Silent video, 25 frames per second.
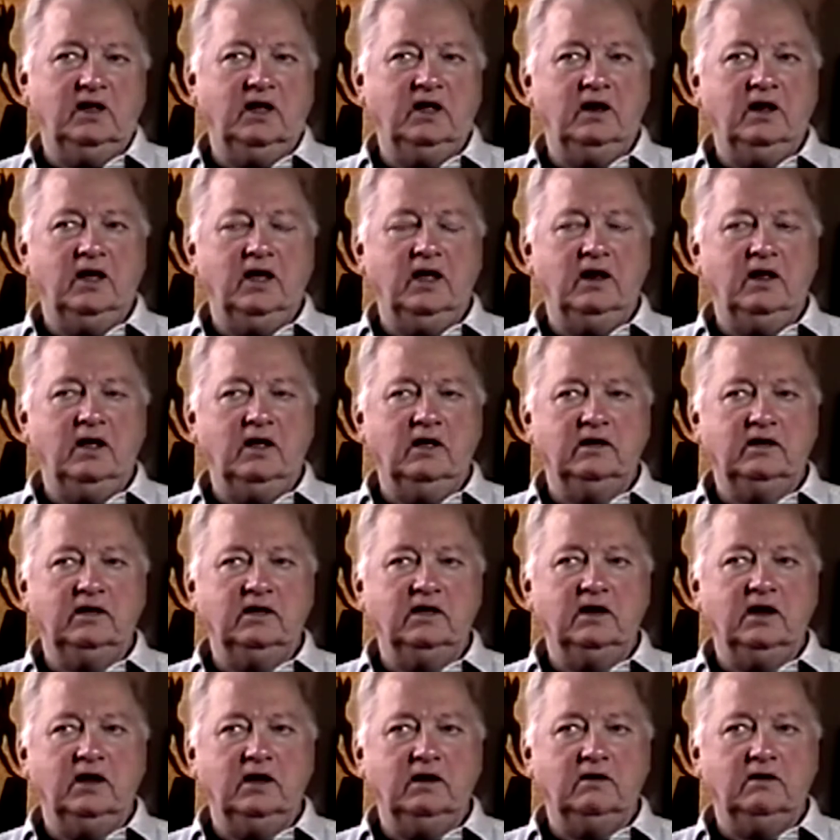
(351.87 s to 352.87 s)
I
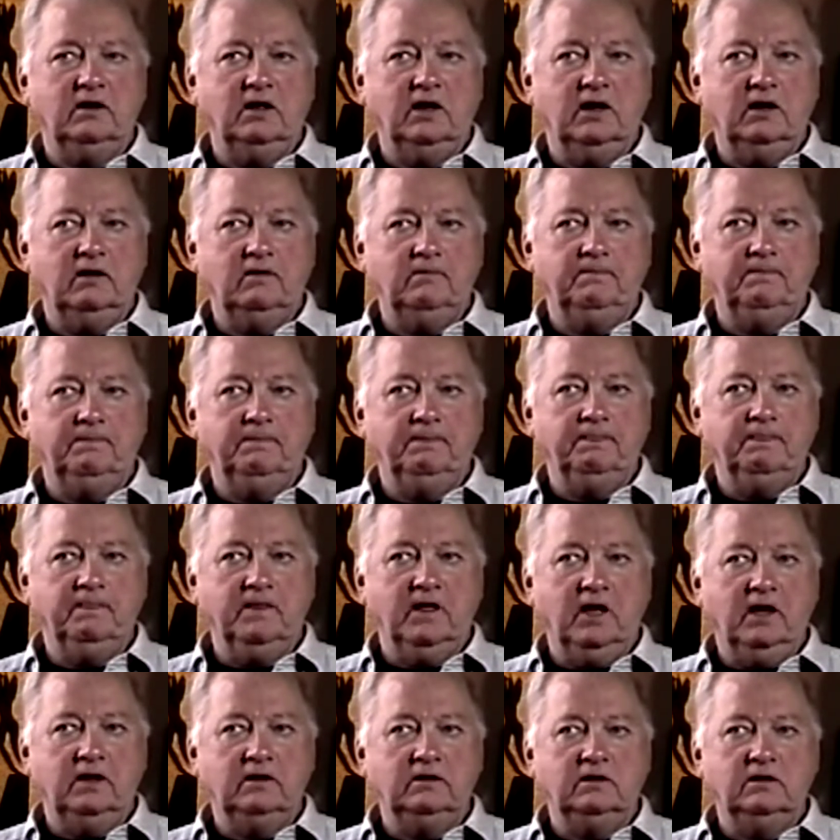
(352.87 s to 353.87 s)

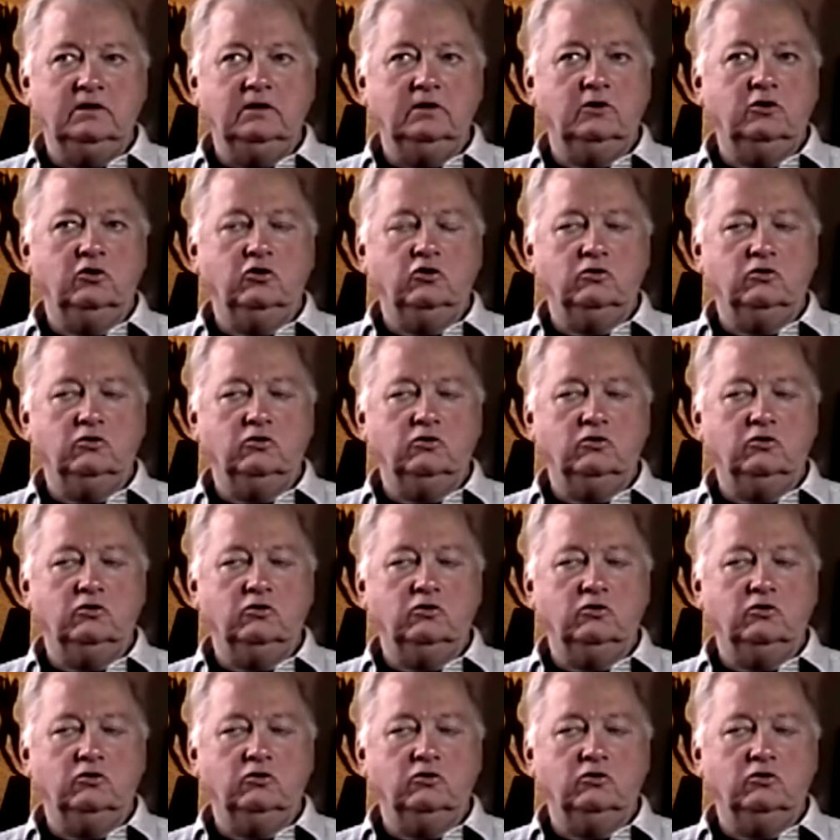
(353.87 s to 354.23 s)
didn't